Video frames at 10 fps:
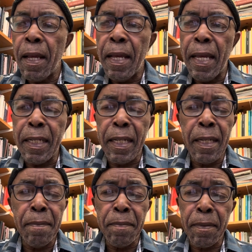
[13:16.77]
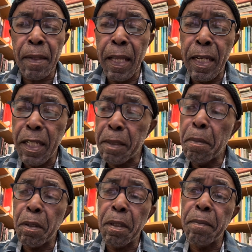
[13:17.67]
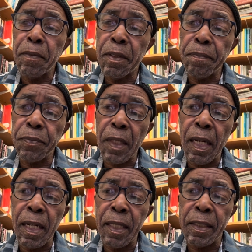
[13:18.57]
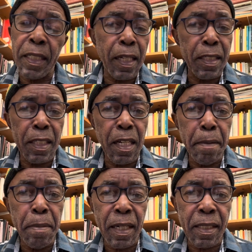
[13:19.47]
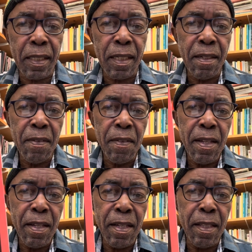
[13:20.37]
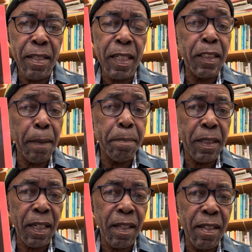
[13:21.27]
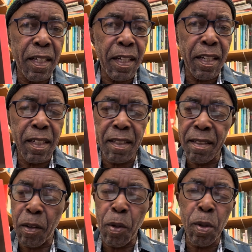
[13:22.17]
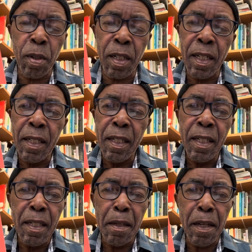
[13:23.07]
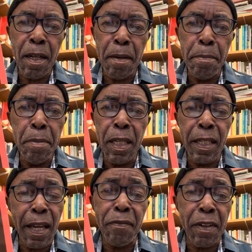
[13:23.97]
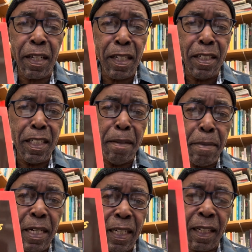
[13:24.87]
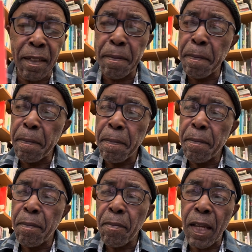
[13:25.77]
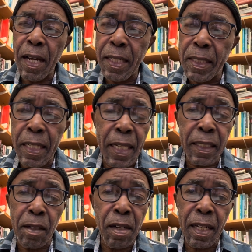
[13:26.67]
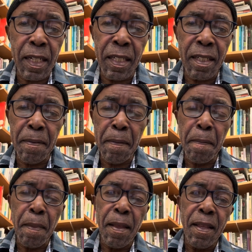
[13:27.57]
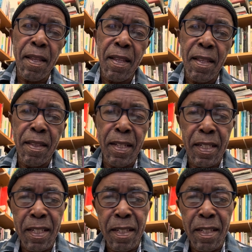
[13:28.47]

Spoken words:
And in this book, Chickens in the Bus, in that chapter that I call Being African in America, I say categorically that